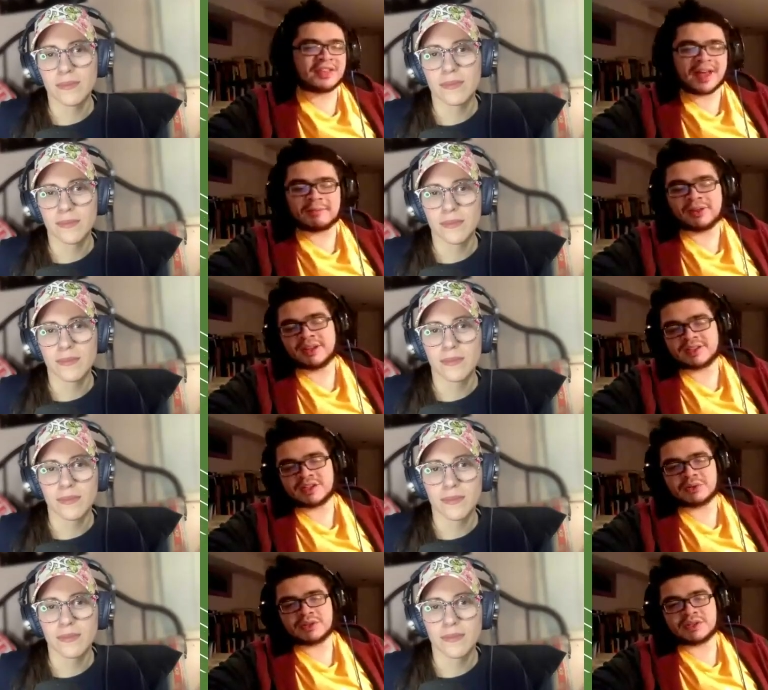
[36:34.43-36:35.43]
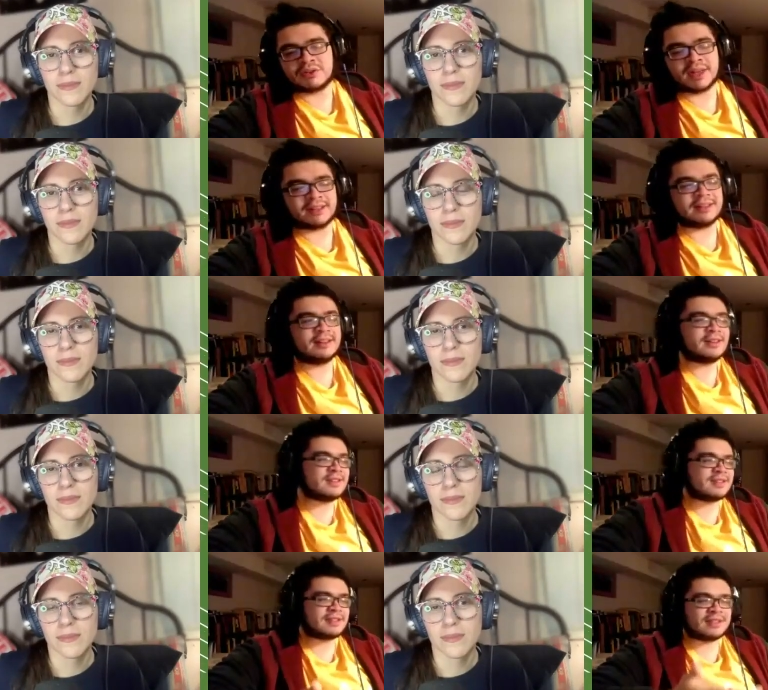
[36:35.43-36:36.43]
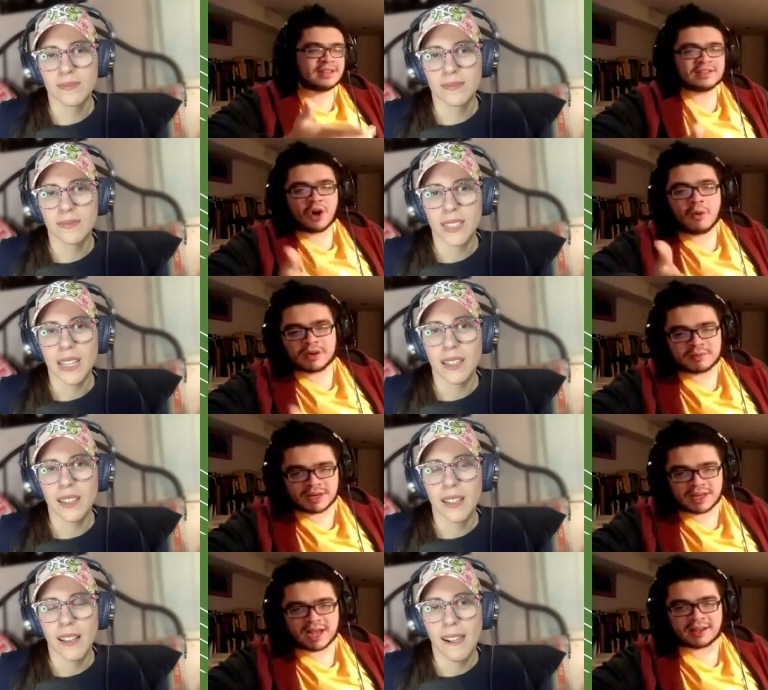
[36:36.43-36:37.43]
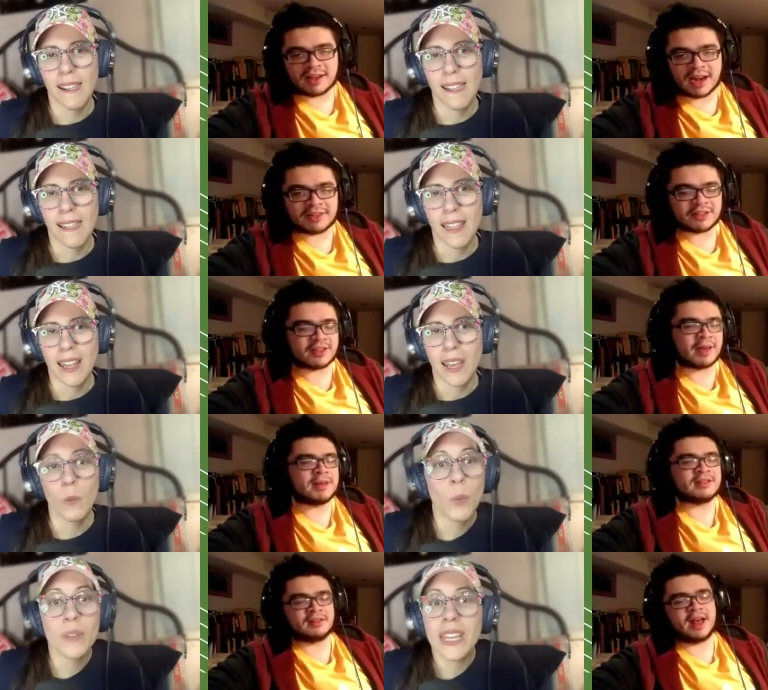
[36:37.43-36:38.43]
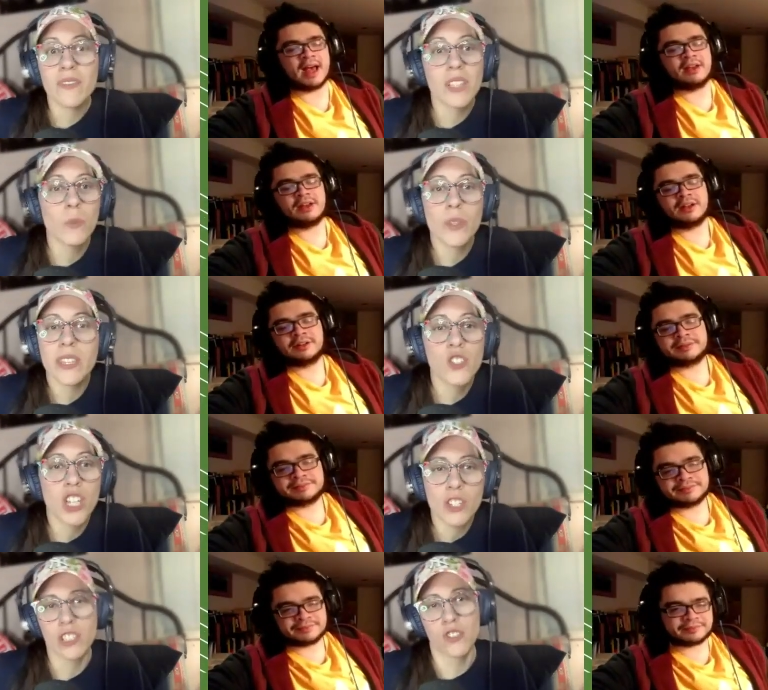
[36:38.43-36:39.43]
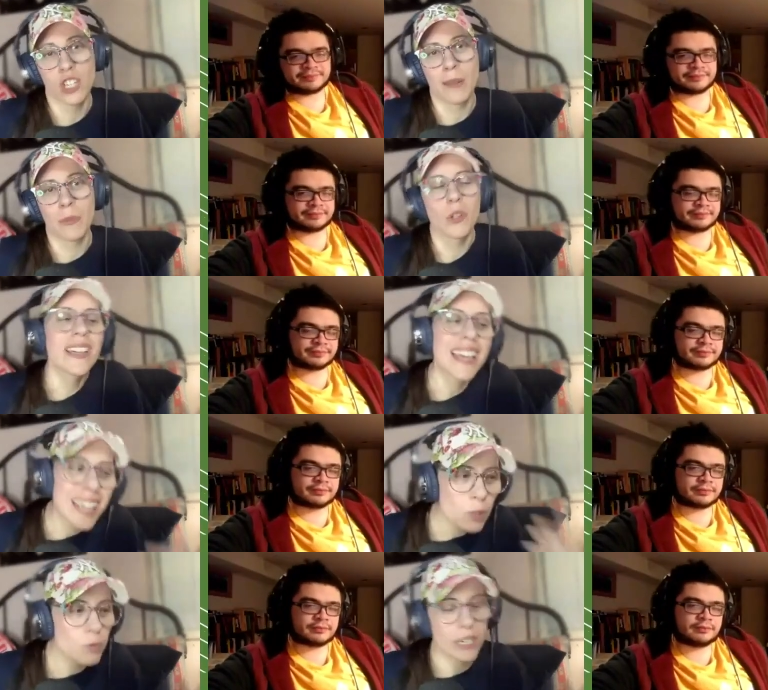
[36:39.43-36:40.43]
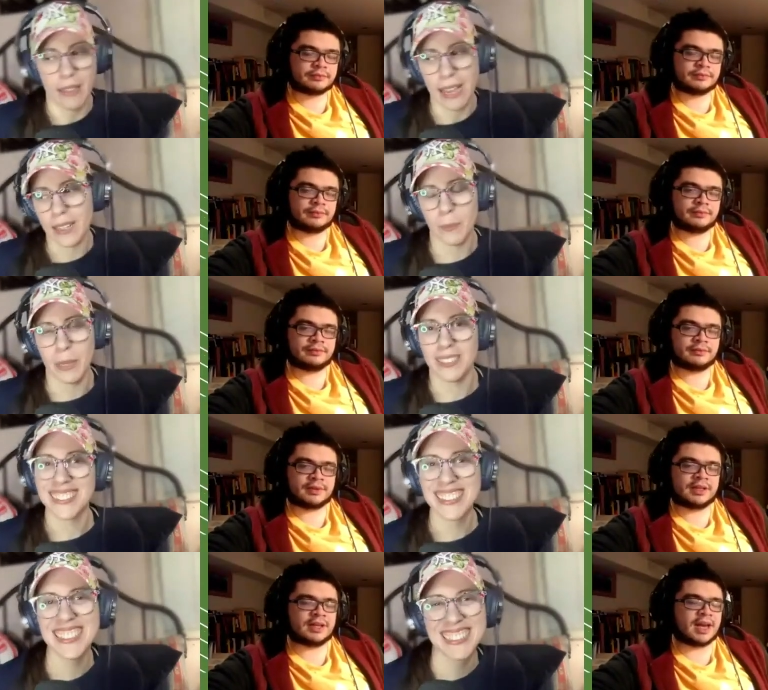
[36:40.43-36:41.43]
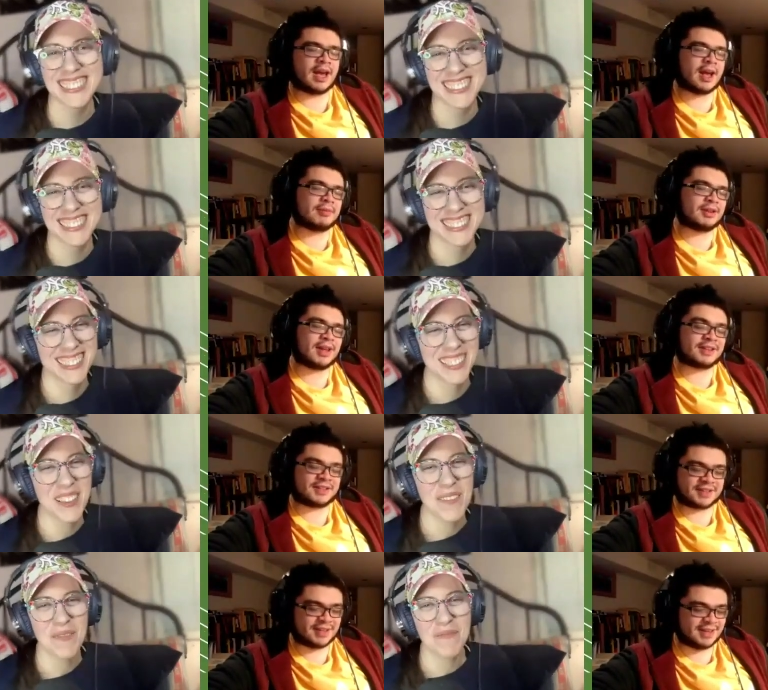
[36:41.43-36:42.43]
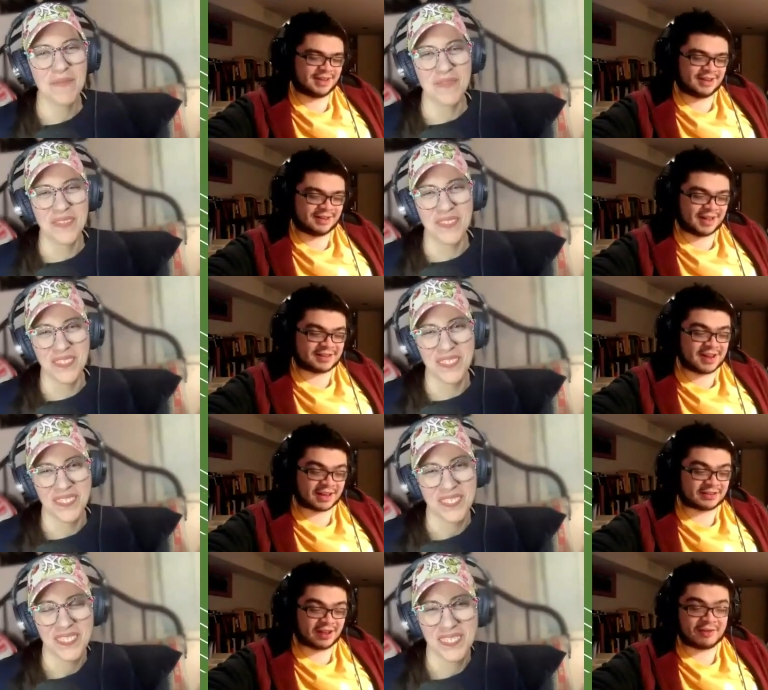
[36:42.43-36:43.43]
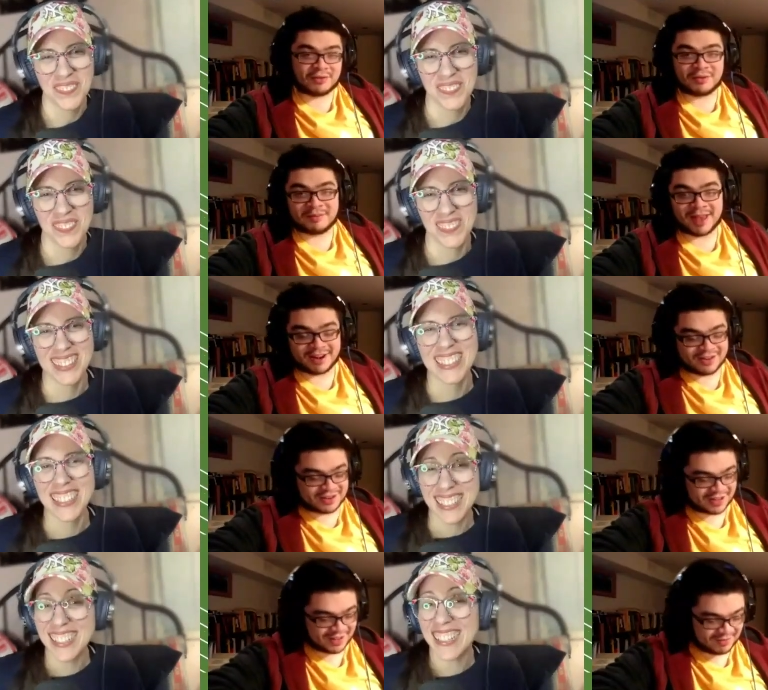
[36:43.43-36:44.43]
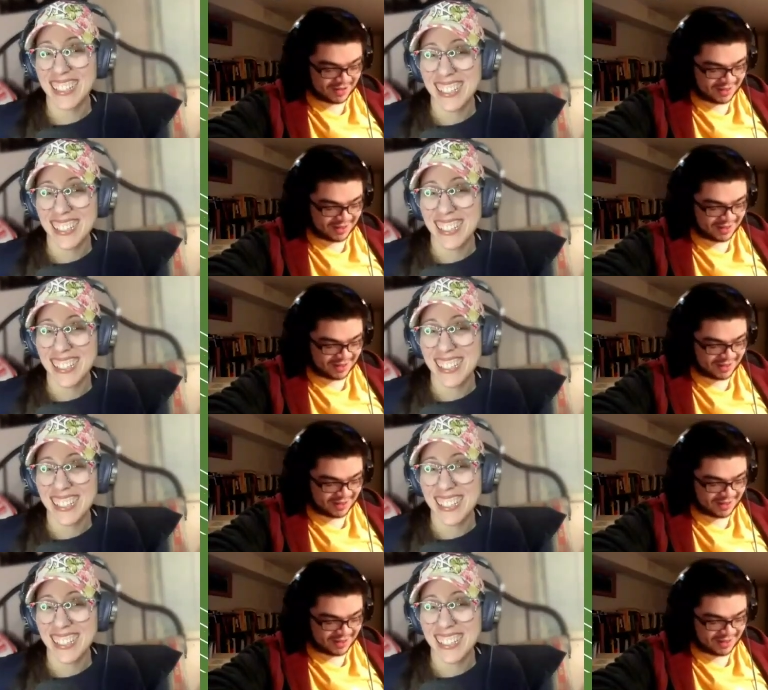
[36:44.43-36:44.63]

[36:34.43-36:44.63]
Speaker 1: that that plays into it too. Like he's he's always been a Yankee, and I think that that. And what would they lot. have
Speaker 2: done with the judges' chamber? You can't get rid of that. Come on.
Speaker 1: Yeah, I mean that's that's next level, man. Are you kidding me?